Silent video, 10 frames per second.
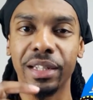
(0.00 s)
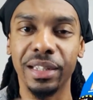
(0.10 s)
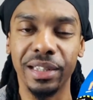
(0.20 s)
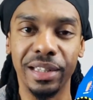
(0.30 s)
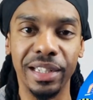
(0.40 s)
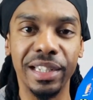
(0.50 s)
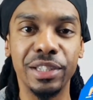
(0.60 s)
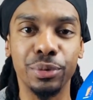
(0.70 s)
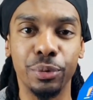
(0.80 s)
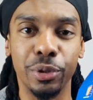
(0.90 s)

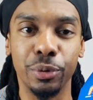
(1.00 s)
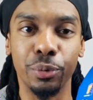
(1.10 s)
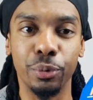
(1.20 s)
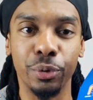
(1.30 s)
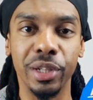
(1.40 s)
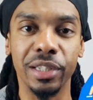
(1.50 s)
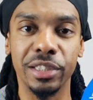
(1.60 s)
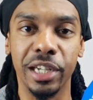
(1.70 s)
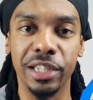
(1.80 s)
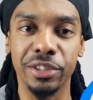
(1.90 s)
these will really
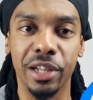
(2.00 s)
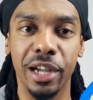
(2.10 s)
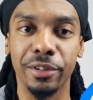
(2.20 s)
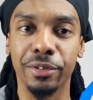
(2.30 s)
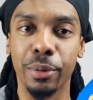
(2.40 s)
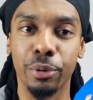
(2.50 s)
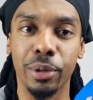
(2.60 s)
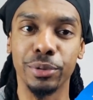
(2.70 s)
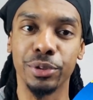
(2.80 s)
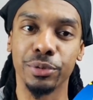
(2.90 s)
change your life, I
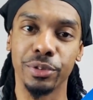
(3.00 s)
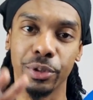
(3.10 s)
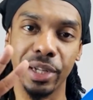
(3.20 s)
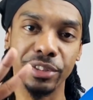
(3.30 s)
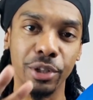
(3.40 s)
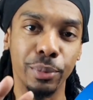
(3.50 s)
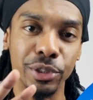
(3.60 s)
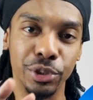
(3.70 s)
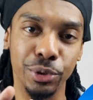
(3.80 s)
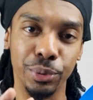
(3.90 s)
promise you. So that's number
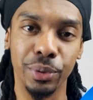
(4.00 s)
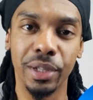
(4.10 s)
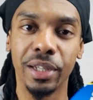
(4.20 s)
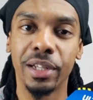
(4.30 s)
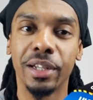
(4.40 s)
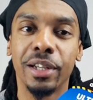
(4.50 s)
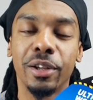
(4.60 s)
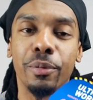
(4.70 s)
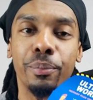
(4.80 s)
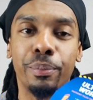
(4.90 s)
2.
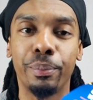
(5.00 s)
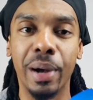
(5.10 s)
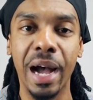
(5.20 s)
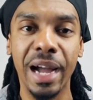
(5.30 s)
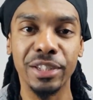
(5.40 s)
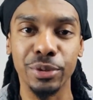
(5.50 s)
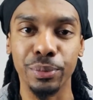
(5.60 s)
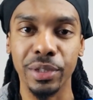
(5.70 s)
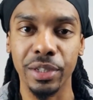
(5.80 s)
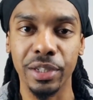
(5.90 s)
Buy some
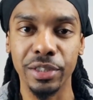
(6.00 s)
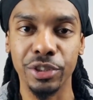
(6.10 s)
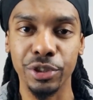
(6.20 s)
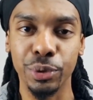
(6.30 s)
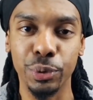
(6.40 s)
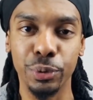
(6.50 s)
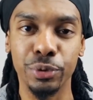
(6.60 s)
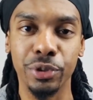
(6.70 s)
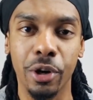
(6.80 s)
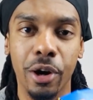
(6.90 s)
good
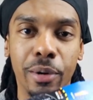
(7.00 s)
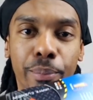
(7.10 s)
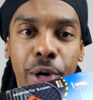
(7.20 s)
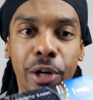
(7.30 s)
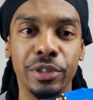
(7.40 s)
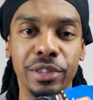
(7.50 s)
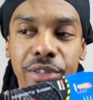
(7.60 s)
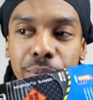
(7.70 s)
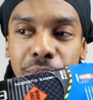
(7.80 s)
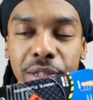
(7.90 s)
shoes or purchase
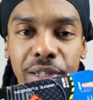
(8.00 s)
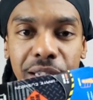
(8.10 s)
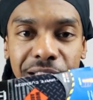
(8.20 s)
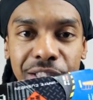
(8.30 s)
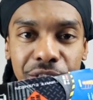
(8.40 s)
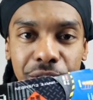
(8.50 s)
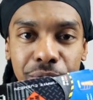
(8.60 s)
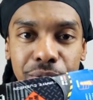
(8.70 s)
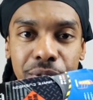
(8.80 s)
some good inserts.